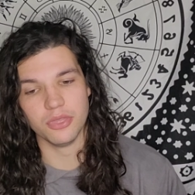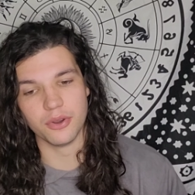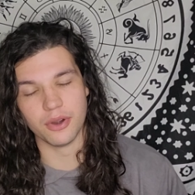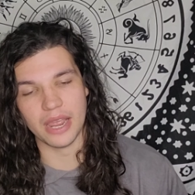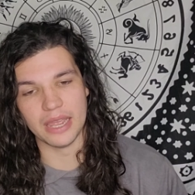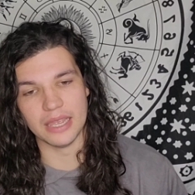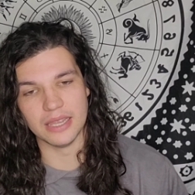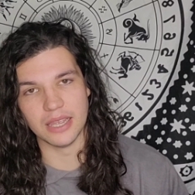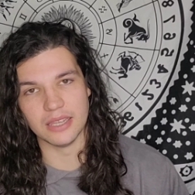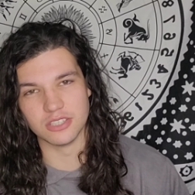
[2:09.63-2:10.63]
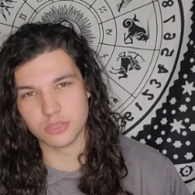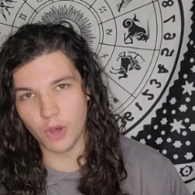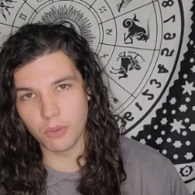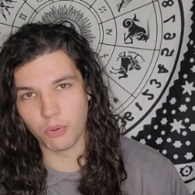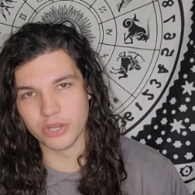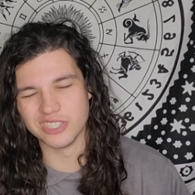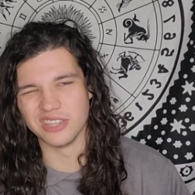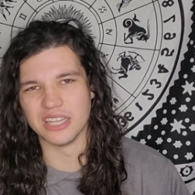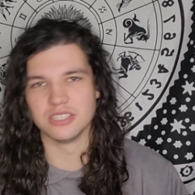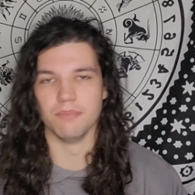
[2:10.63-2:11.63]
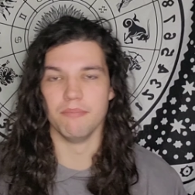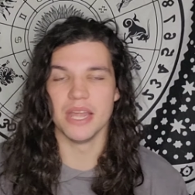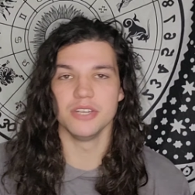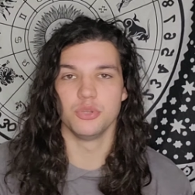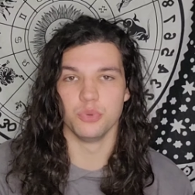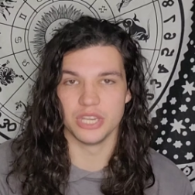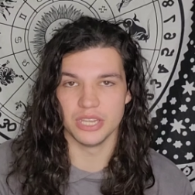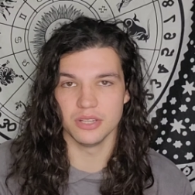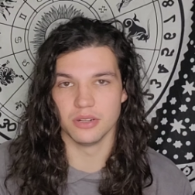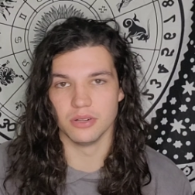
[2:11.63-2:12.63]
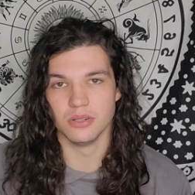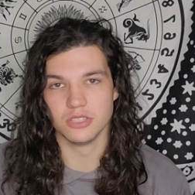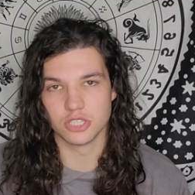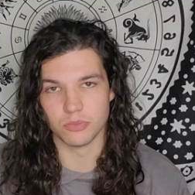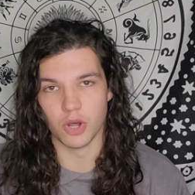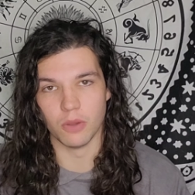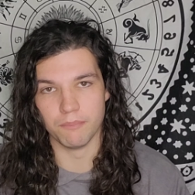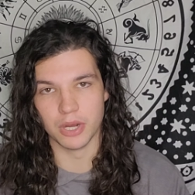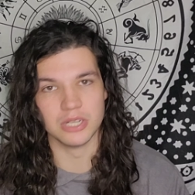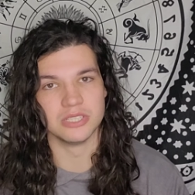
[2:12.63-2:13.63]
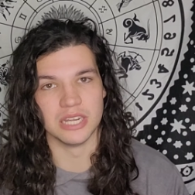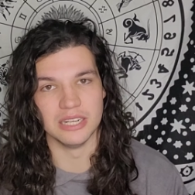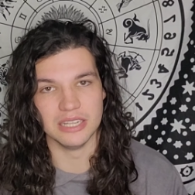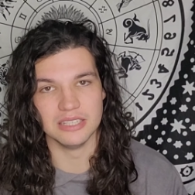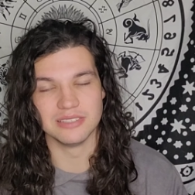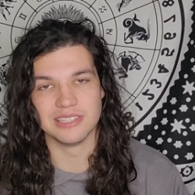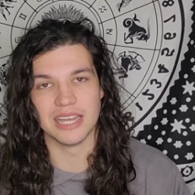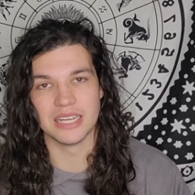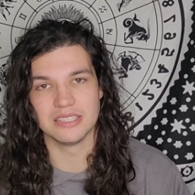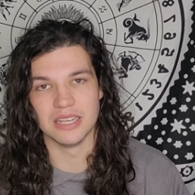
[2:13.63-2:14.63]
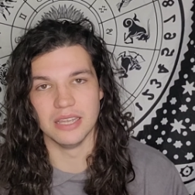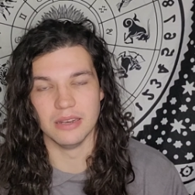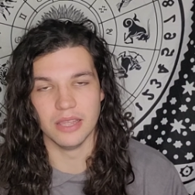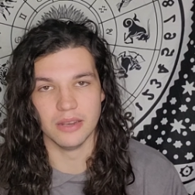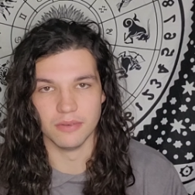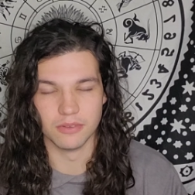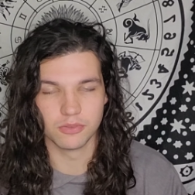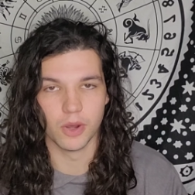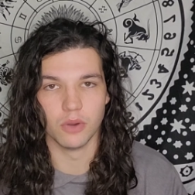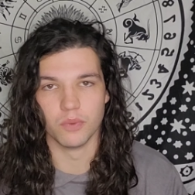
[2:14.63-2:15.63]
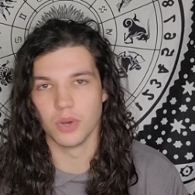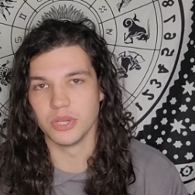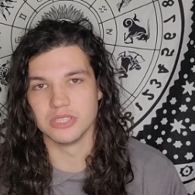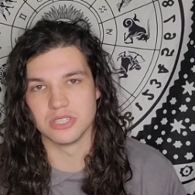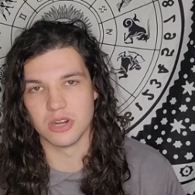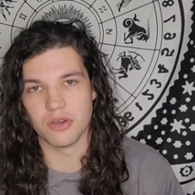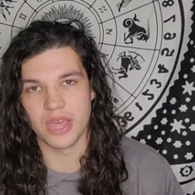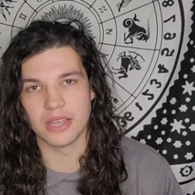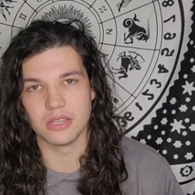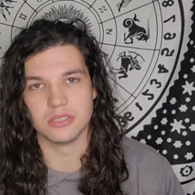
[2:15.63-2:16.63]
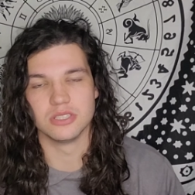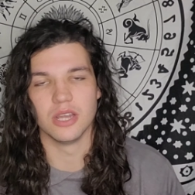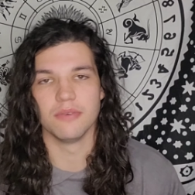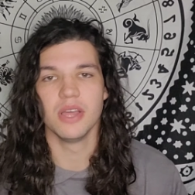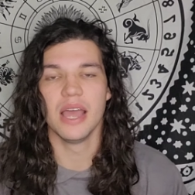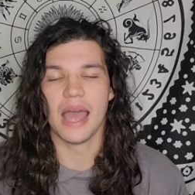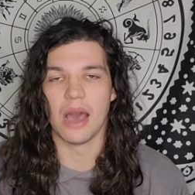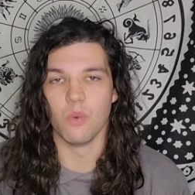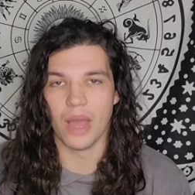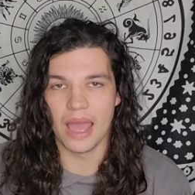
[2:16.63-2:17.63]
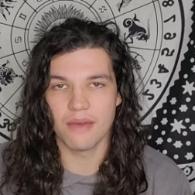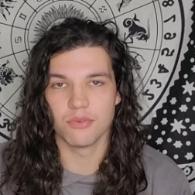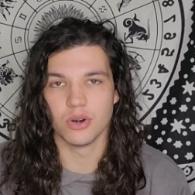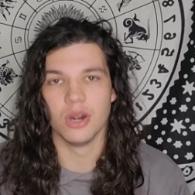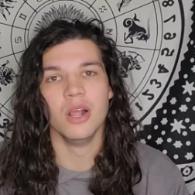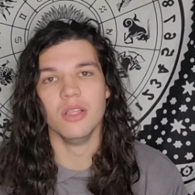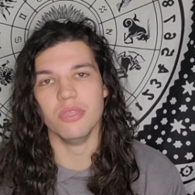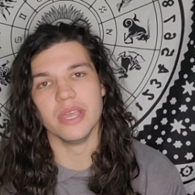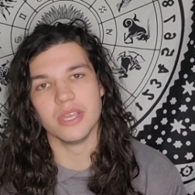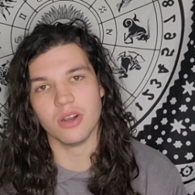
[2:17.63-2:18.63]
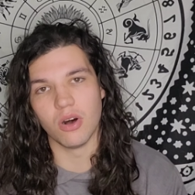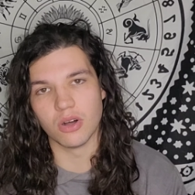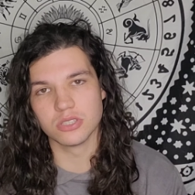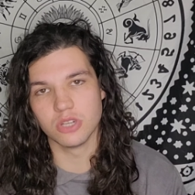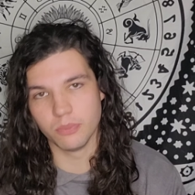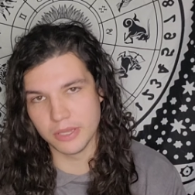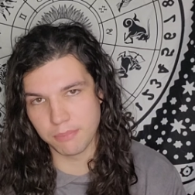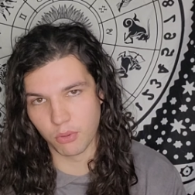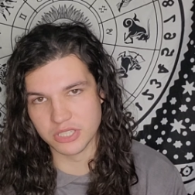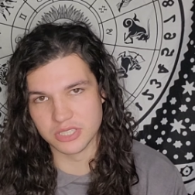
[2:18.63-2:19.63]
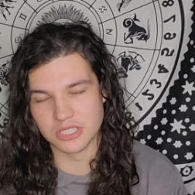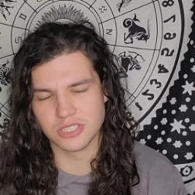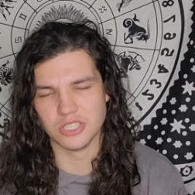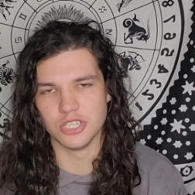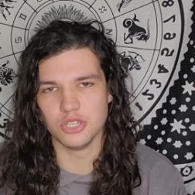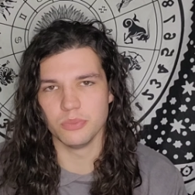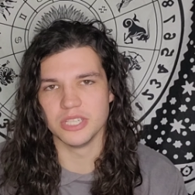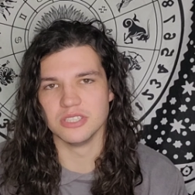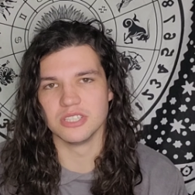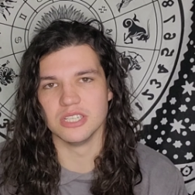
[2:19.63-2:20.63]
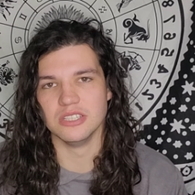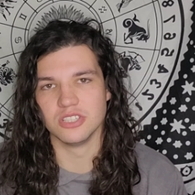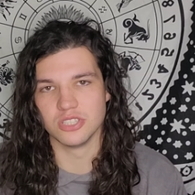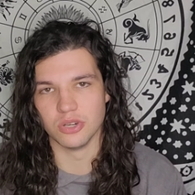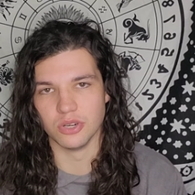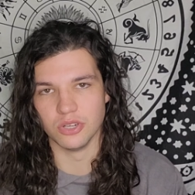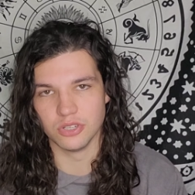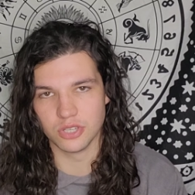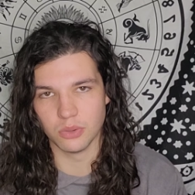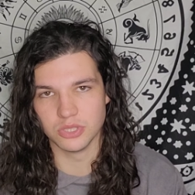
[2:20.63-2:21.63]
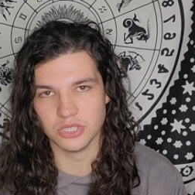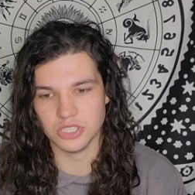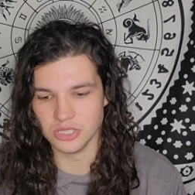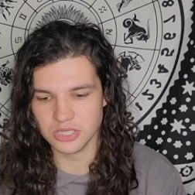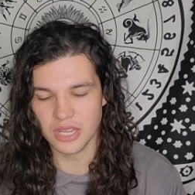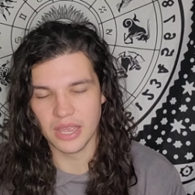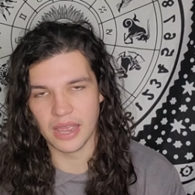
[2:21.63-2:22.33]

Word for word: they're a, a small poison that's meant to kill small bugs and insects and, and small rodents and all that good stuff. However, they can also be poisonous to humans in certain dosages.